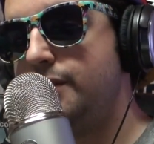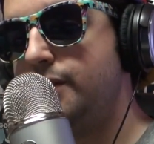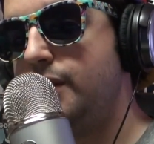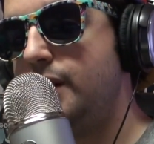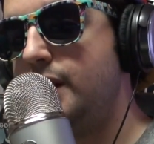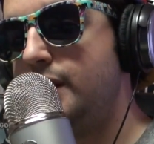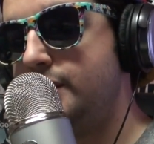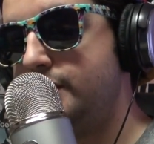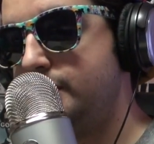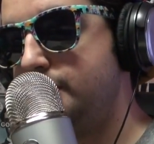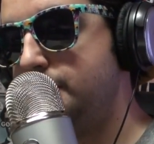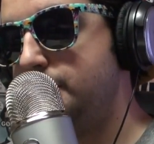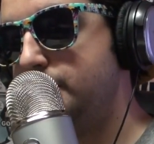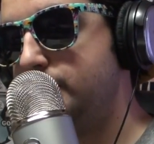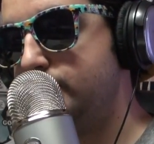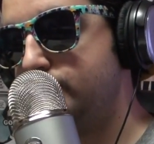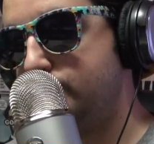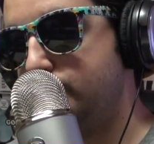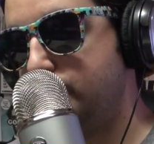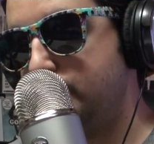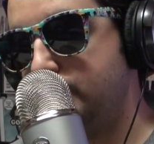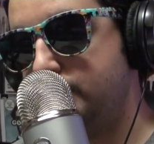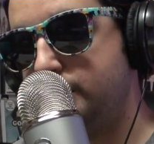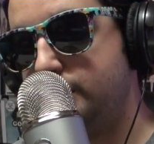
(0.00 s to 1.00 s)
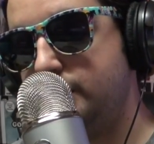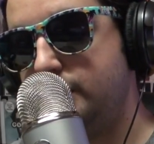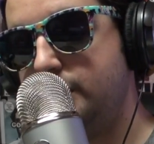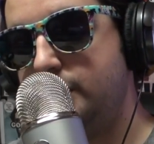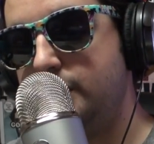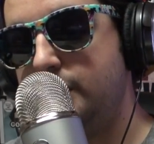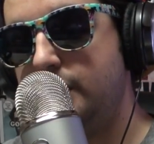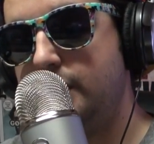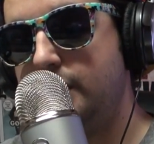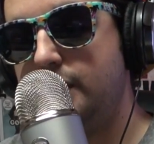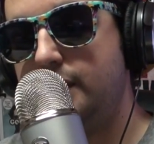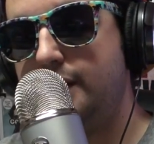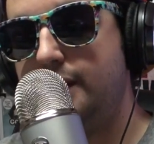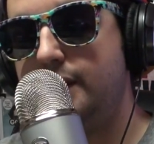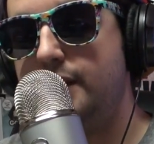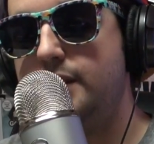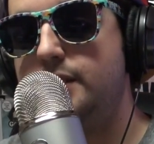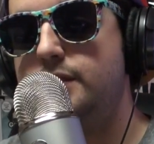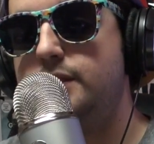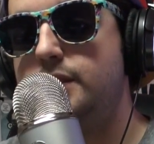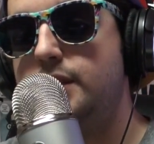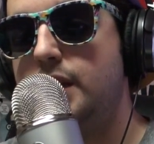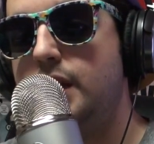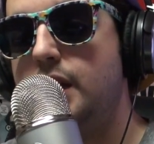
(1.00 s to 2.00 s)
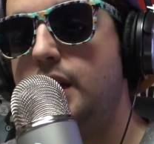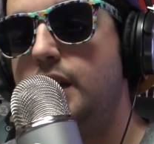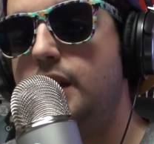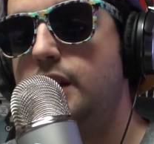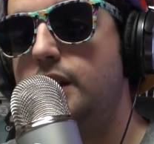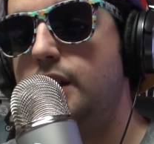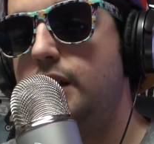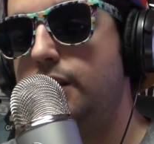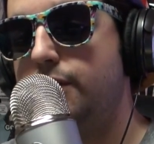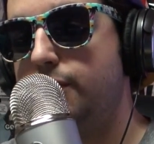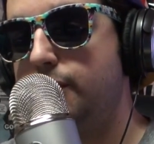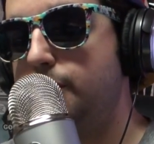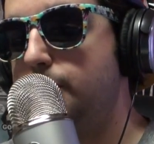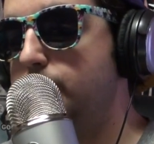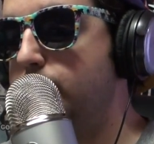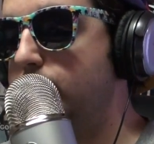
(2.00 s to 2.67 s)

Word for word: ever asked him this question. At least not from